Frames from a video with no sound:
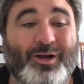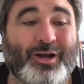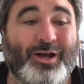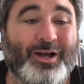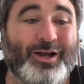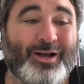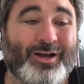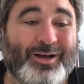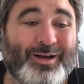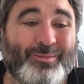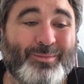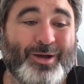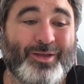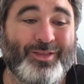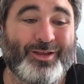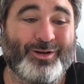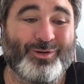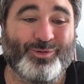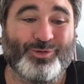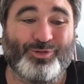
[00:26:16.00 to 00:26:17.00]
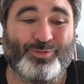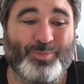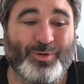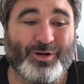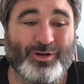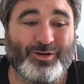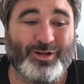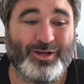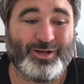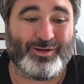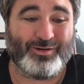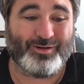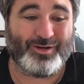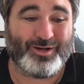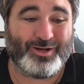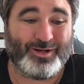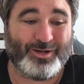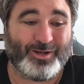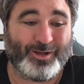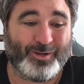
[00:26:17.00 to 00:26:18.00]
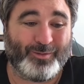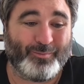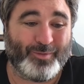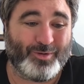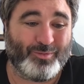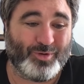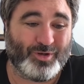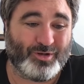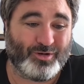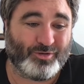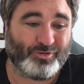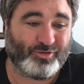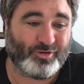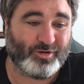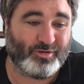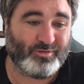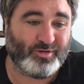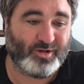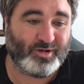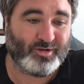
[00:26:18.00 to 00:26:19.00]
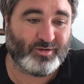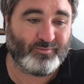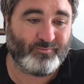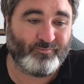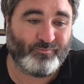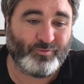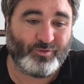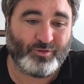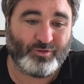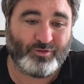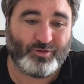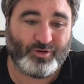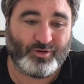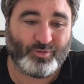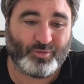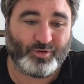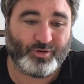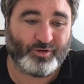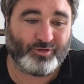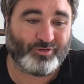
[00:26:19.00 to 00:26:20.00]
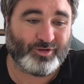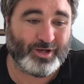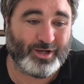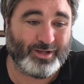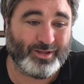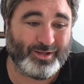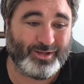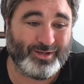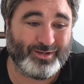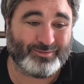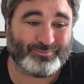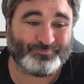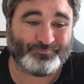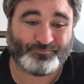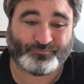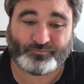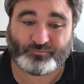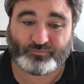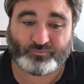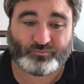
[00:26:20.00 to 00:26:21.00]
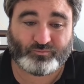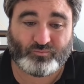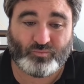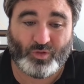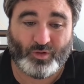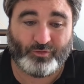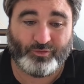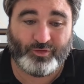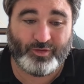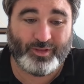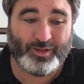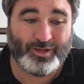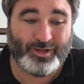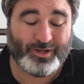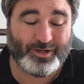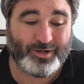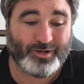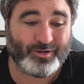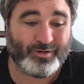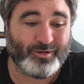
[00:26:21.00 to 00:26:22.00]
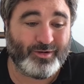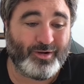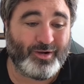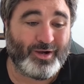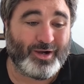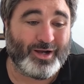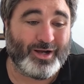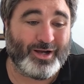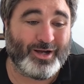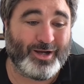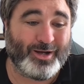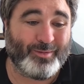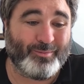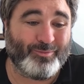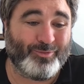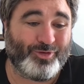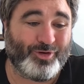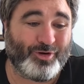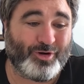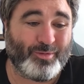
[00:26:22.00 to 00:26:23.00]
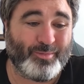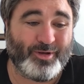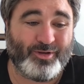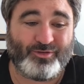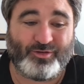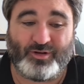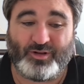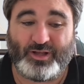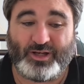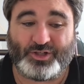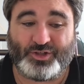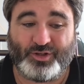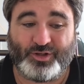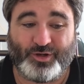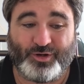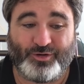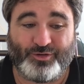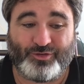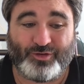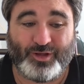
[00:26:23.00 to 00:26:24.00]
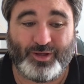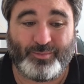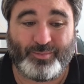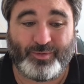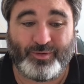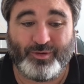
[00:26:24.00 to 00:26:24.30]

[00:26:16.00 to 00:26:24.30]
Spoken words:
And then it will spin it down. And we can also, do your auto scaling here. So there you go. 0 means it'll actually go to sleep.